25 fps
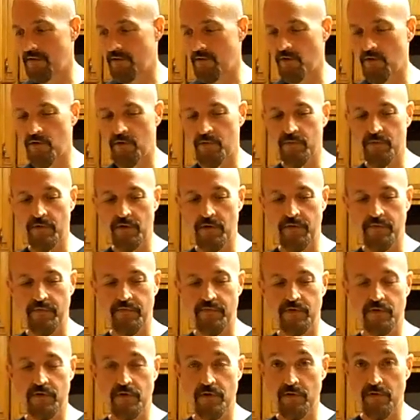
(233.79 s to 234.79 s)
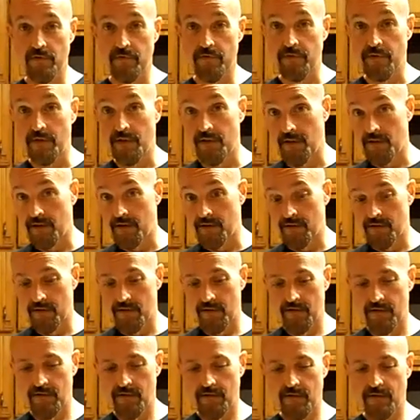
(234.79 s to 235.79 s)
terms of
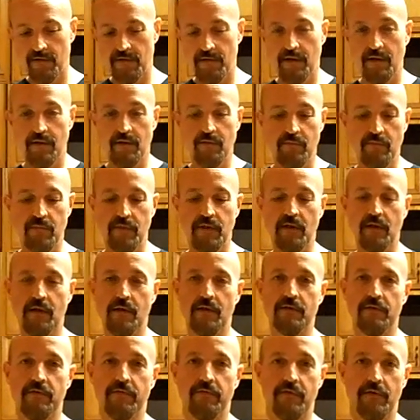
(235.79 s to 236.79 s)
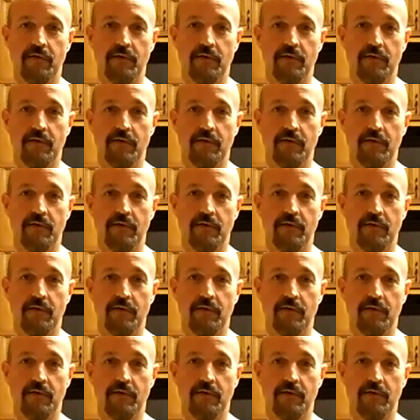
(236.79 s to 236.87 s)
servings because of